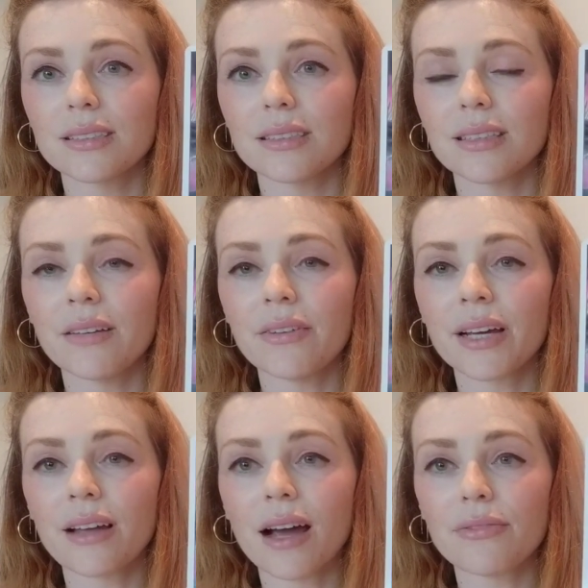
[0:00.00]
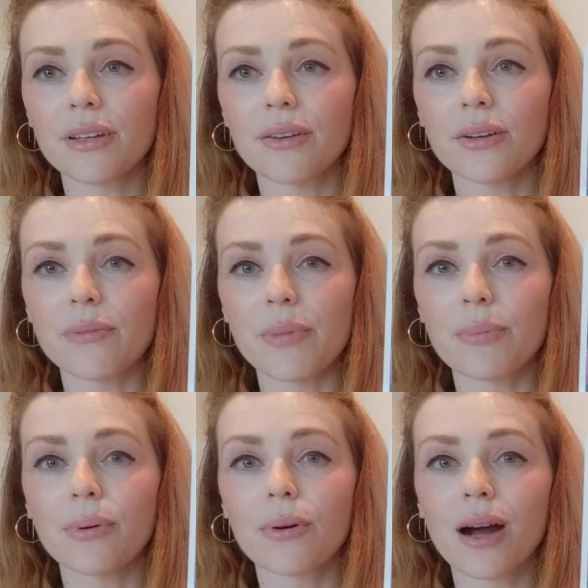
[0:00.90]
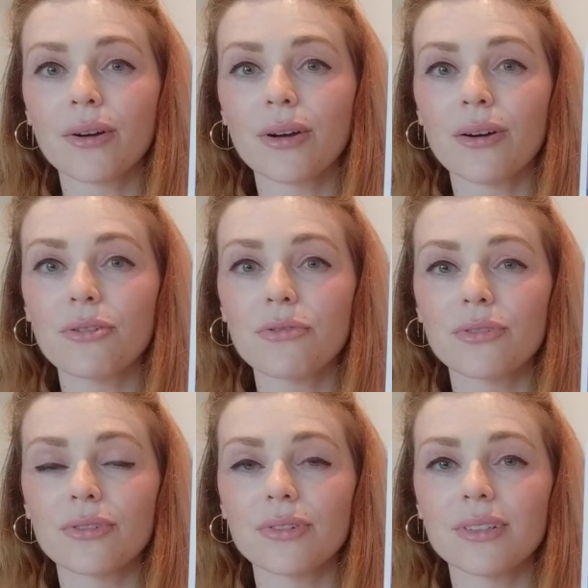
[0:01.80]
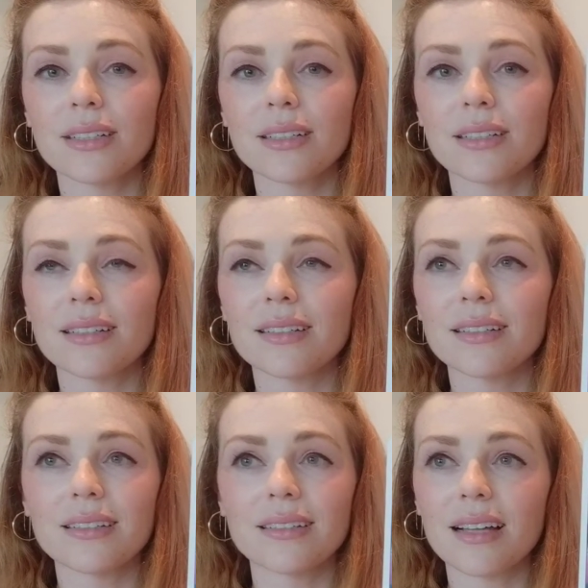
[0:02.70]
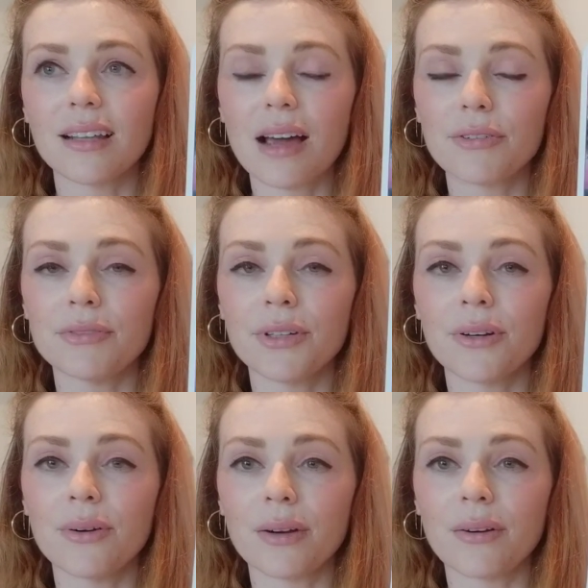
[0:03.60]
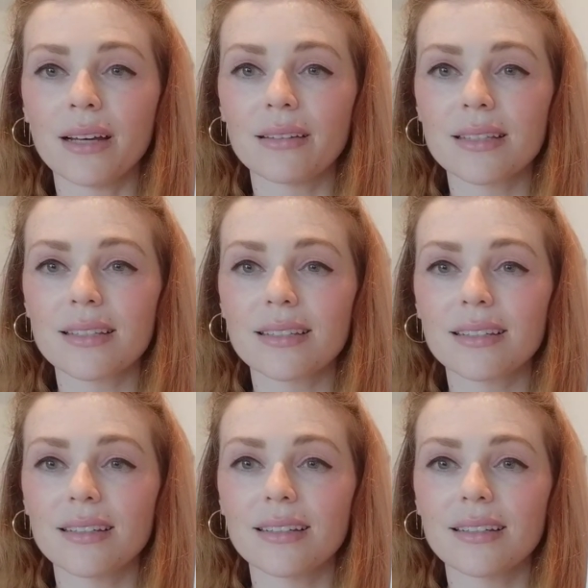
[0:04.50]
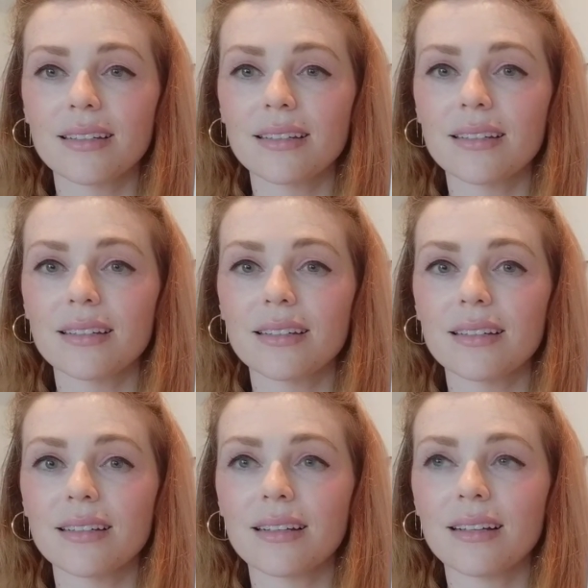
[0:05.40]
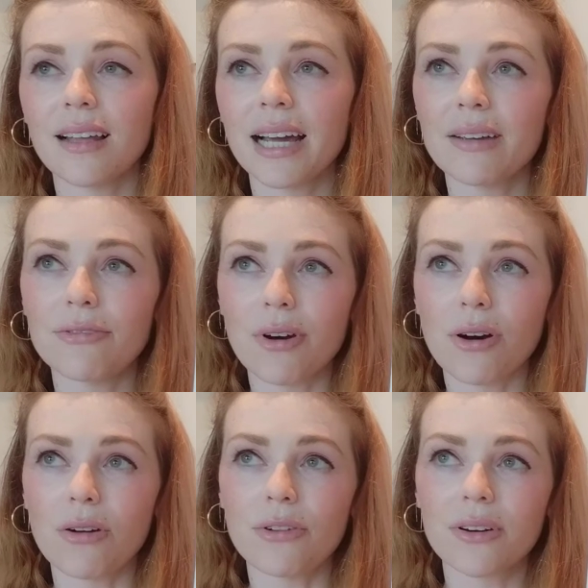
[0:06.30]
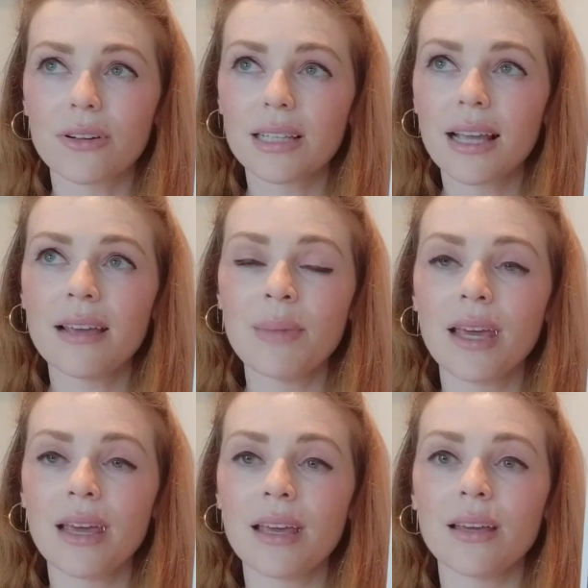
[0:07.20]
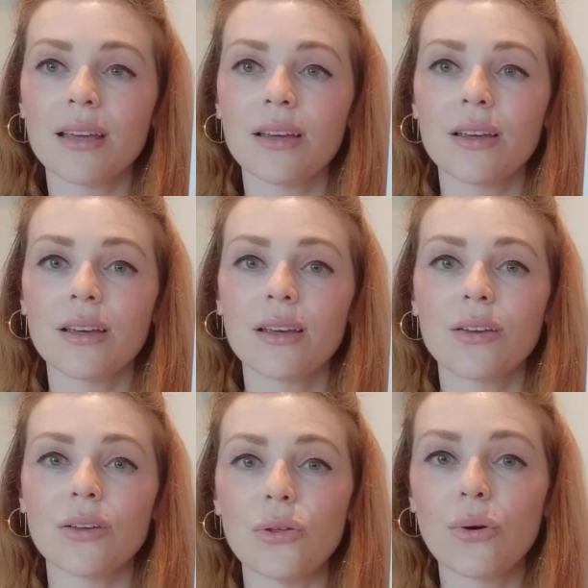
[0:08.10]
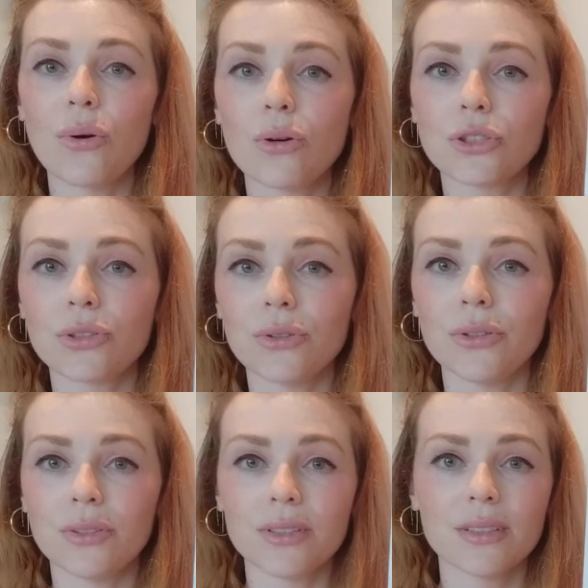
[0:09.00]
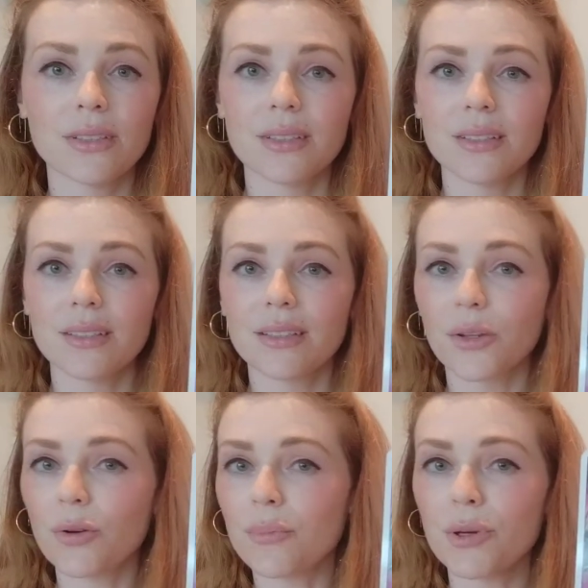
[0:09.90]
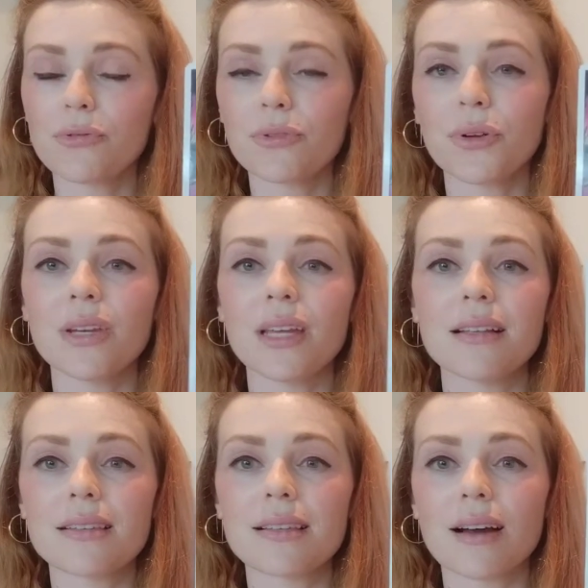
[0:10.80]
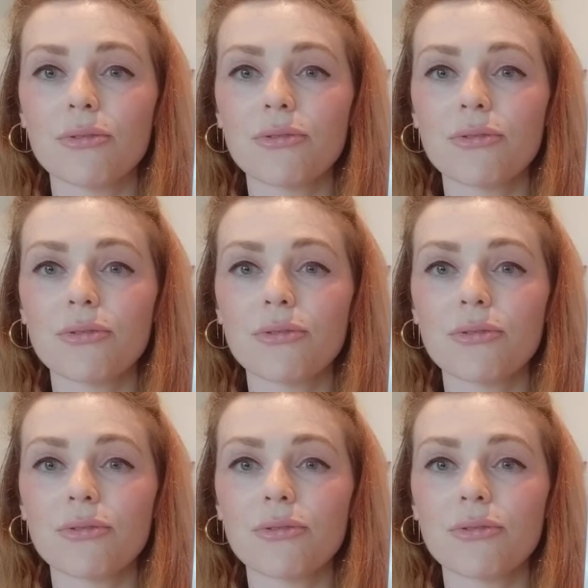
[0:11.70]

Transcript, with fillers: Living a life that you can be proud of. A life of no regrets. A life of claiming your truth, your beautiful, unique self.